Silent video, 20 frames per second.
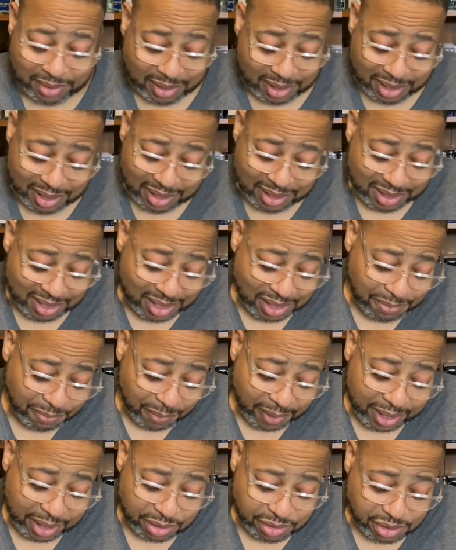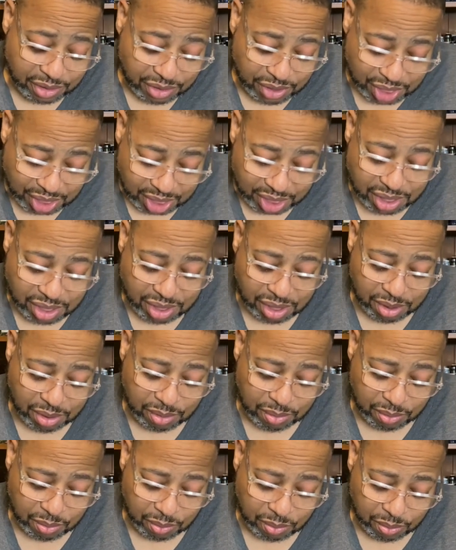This fragrance just
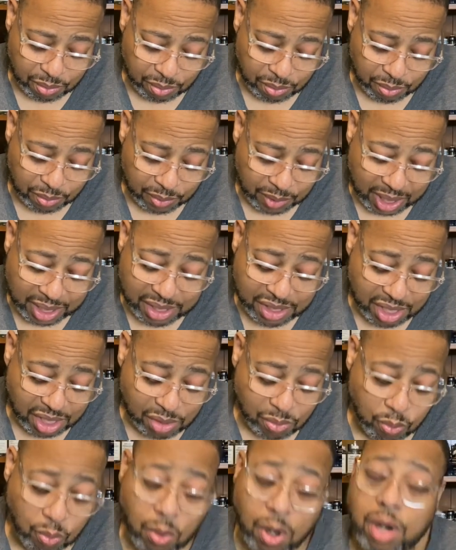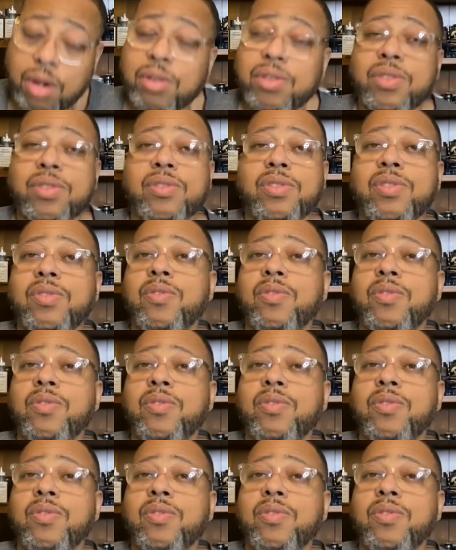works.